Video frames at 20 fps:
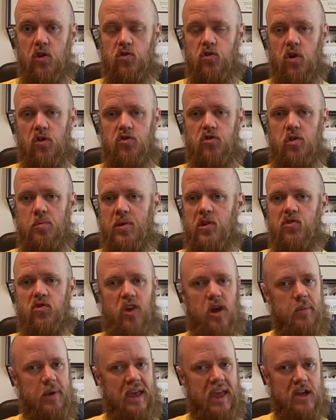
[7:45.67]
So if someone is
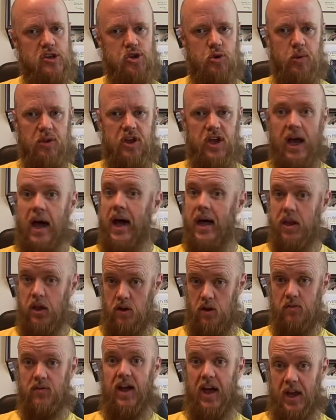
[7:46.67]
coming at you with a gun
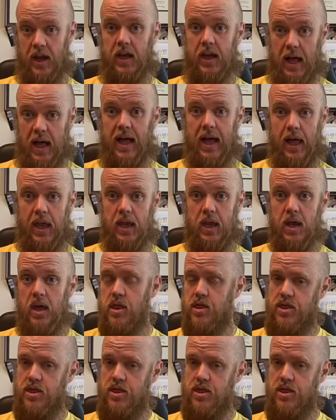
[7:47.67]
and you've got a gun,